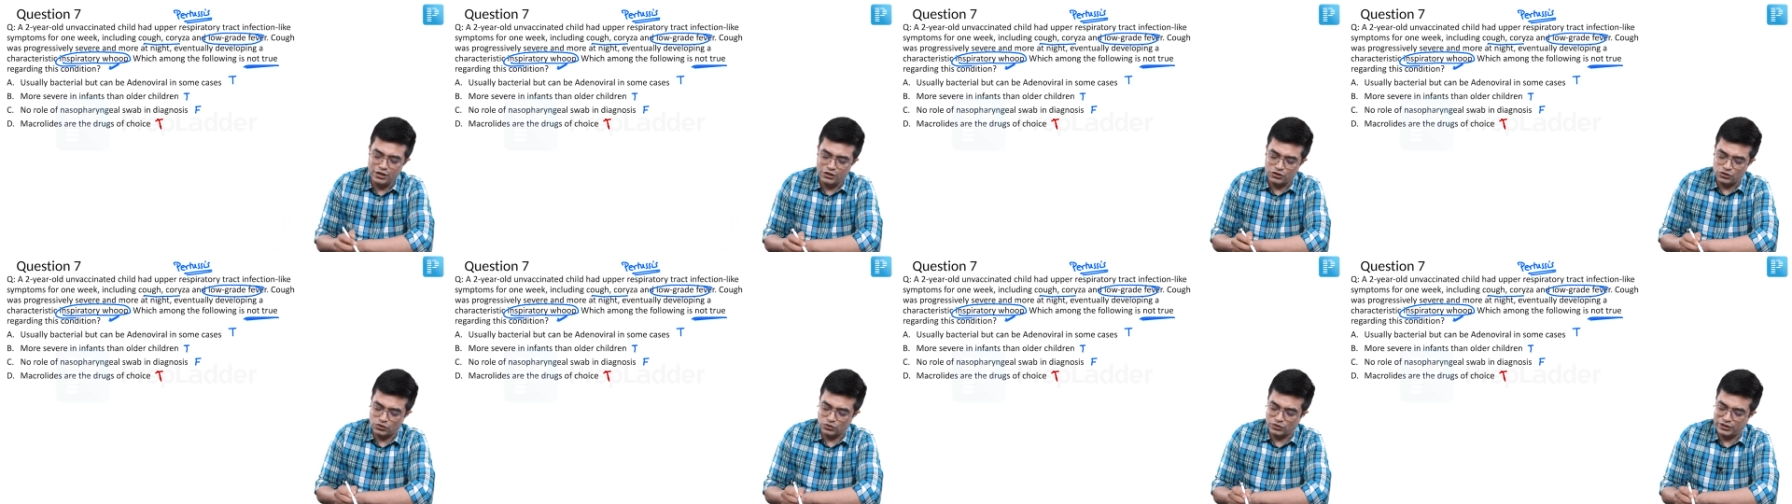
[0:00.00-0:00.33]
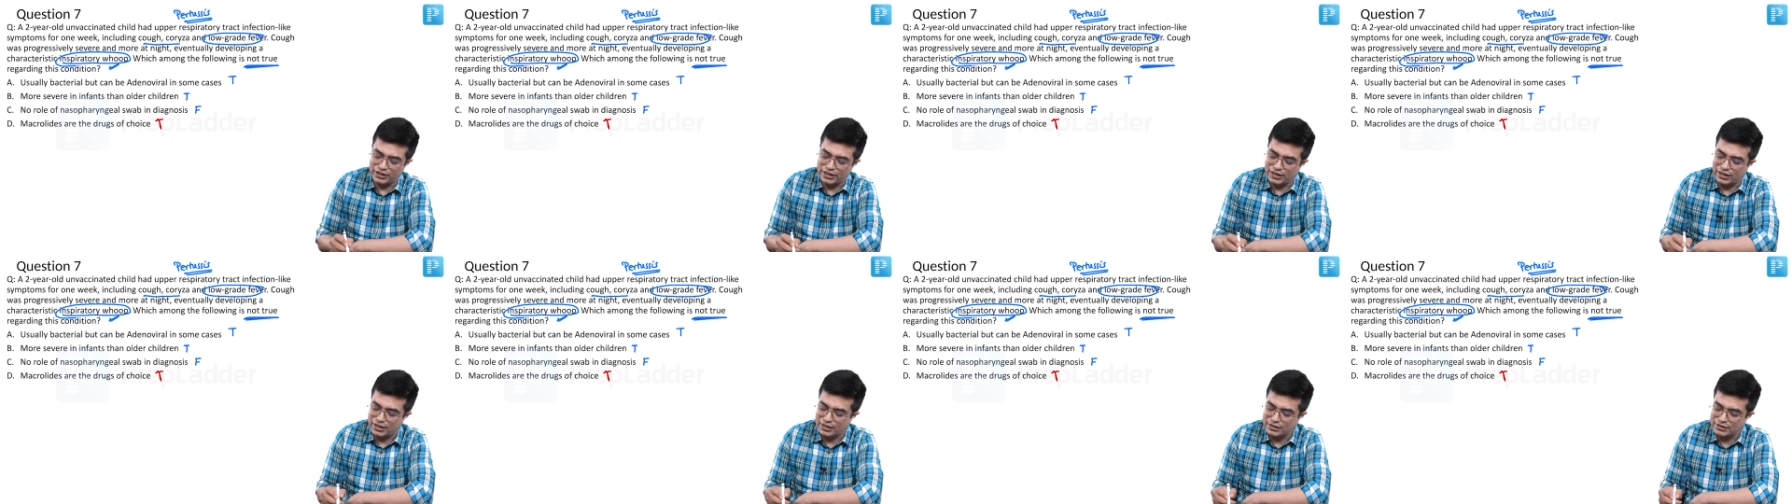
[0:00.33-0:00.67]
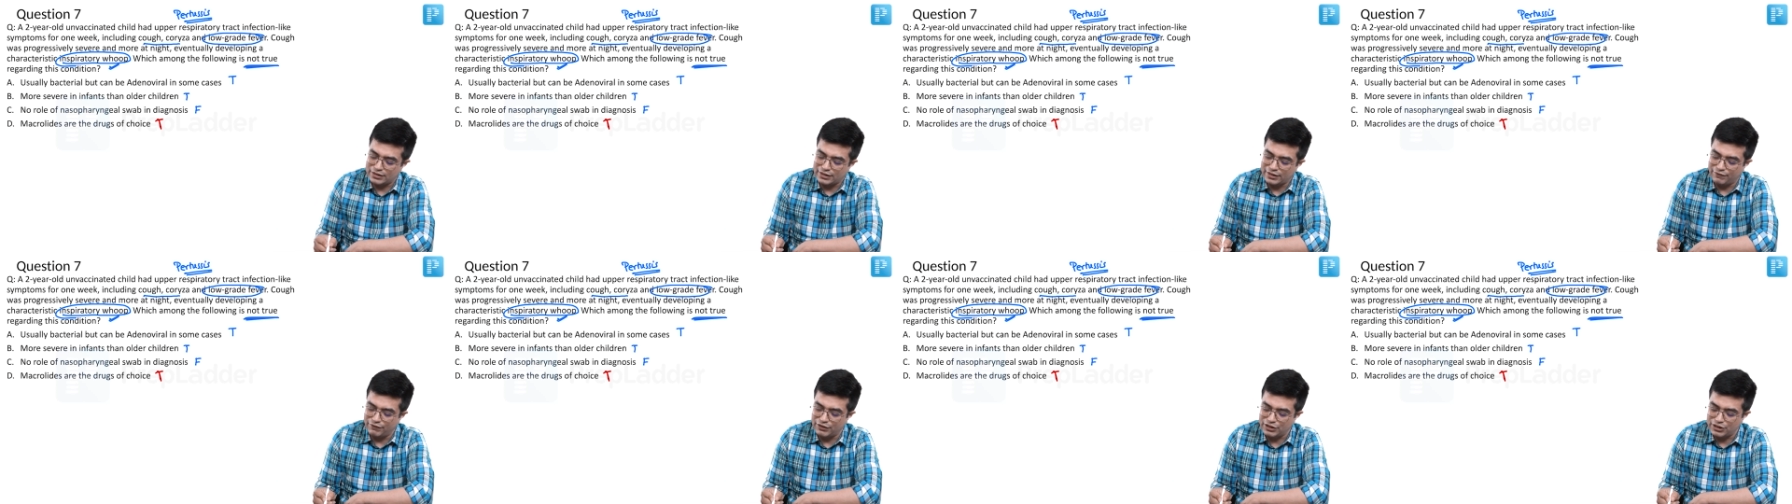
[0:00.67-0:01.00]
So they are
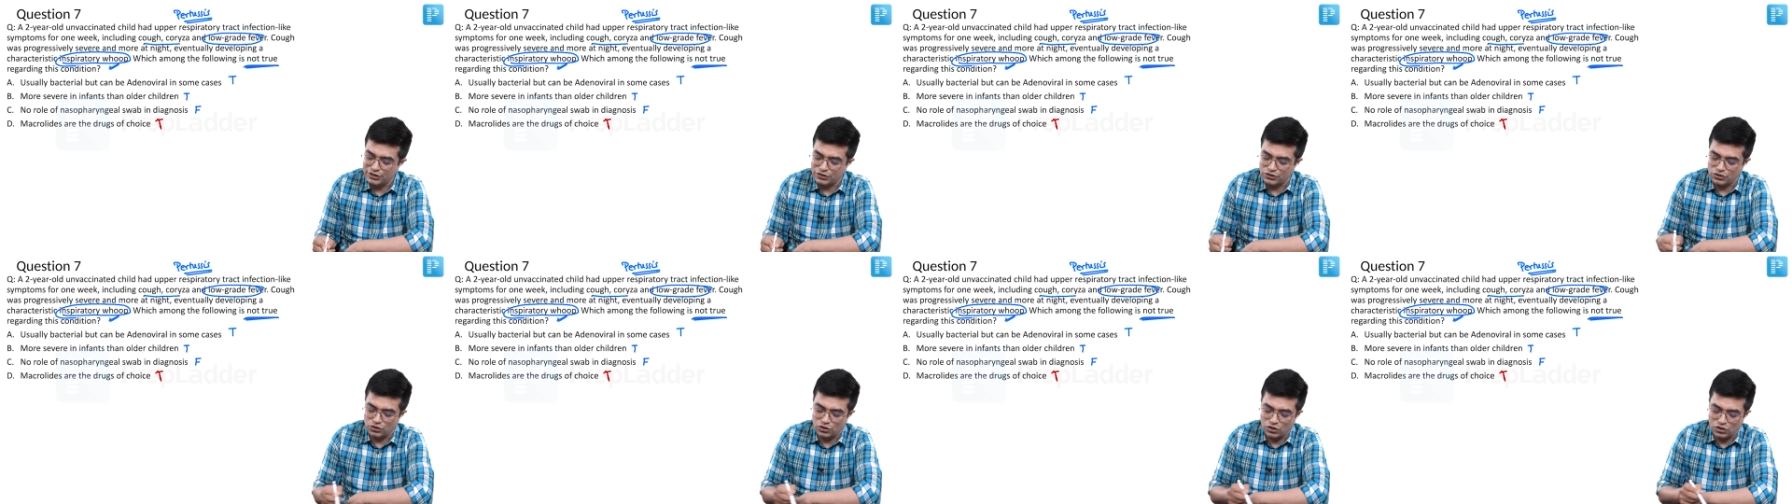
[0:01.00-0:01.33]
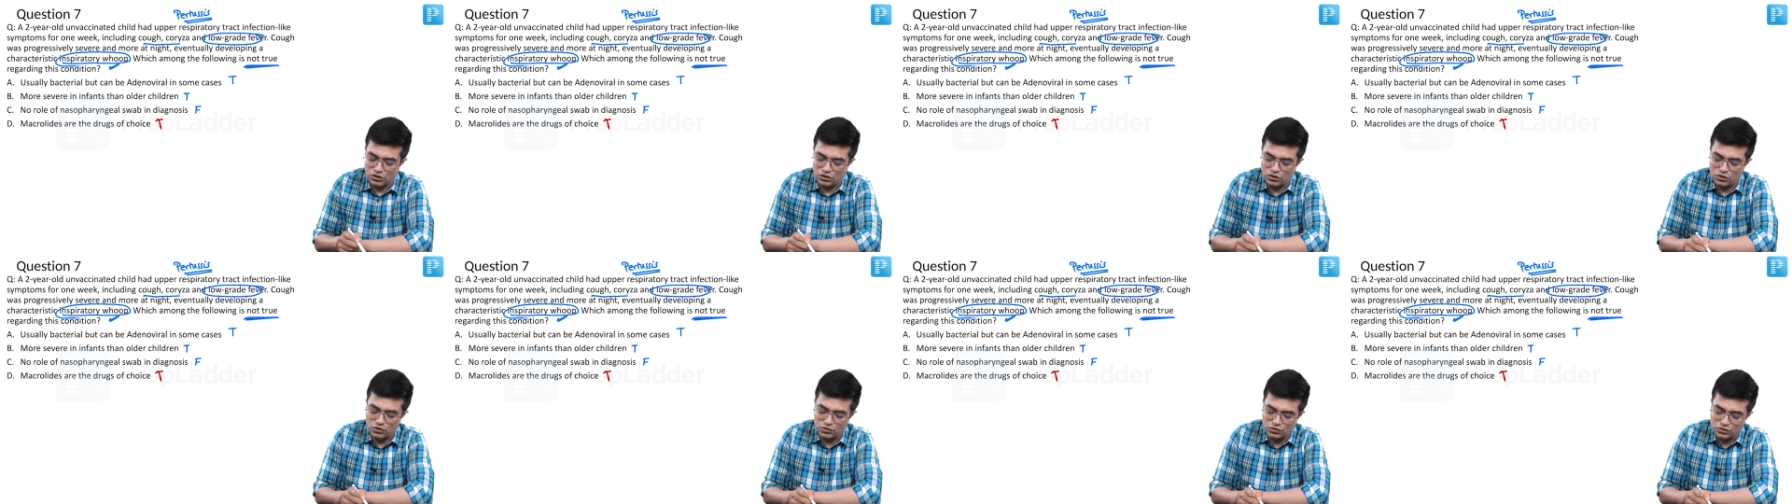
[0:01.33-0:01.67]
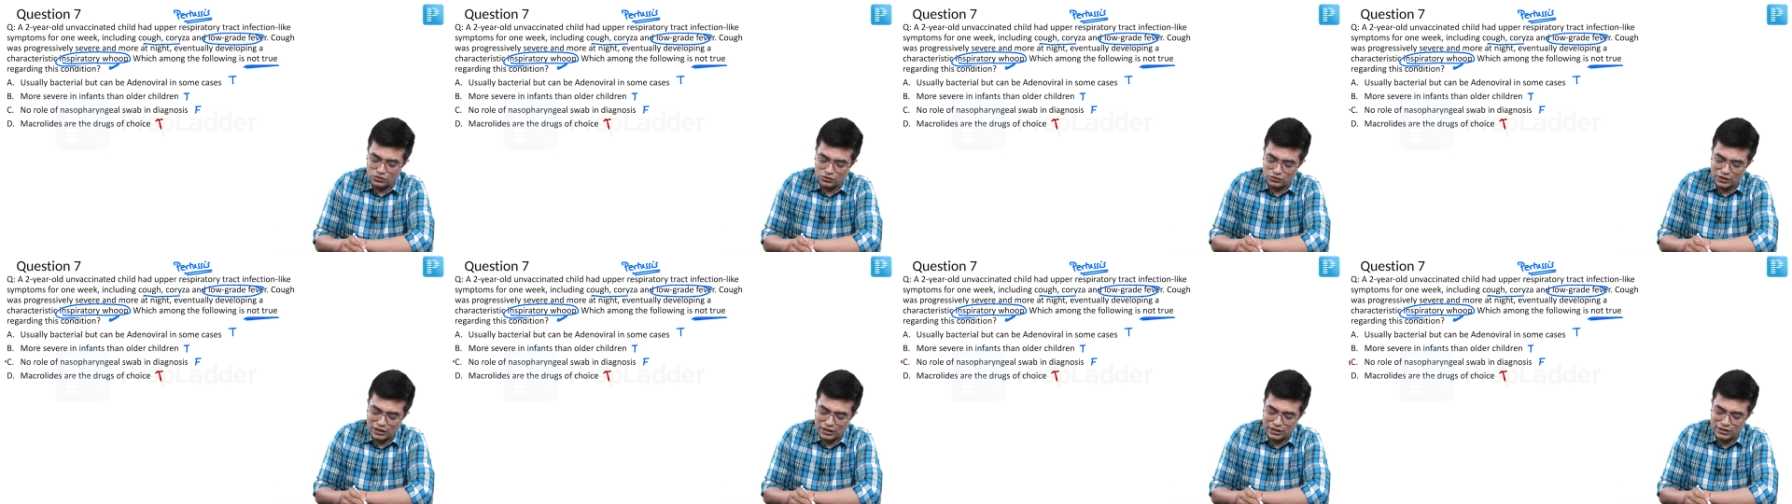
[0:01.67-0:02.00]
asking which is not true.
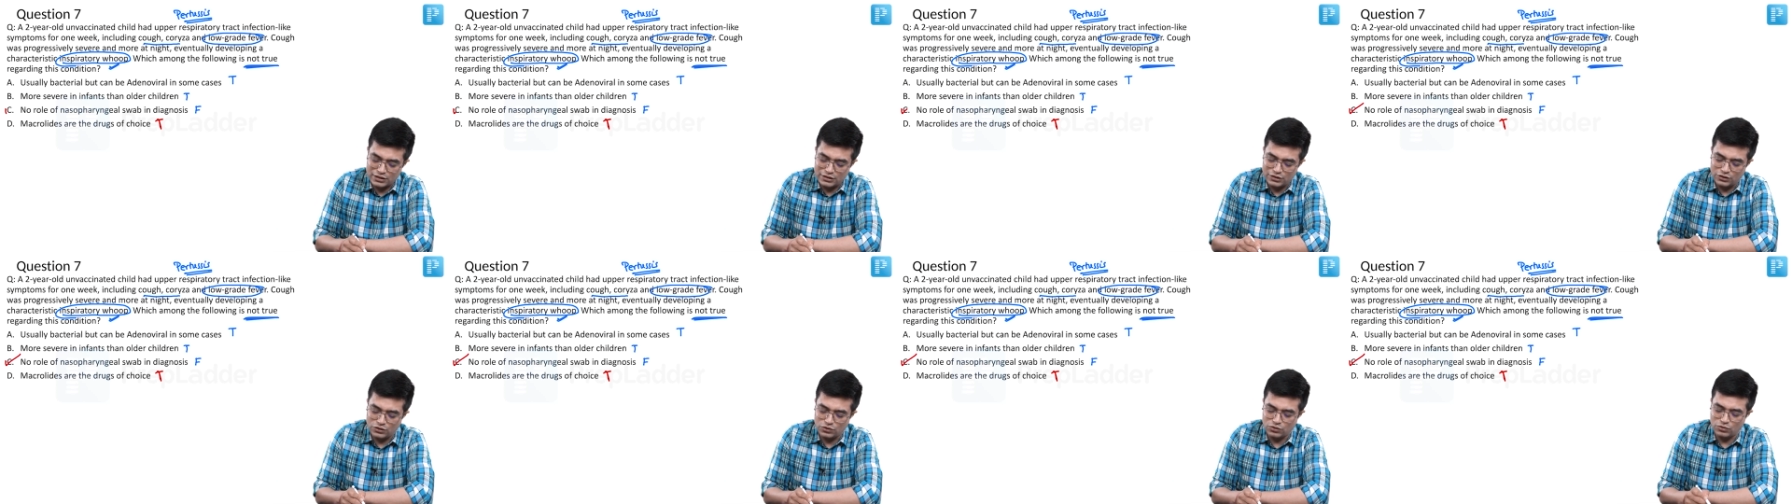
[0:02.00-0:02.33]
So the answer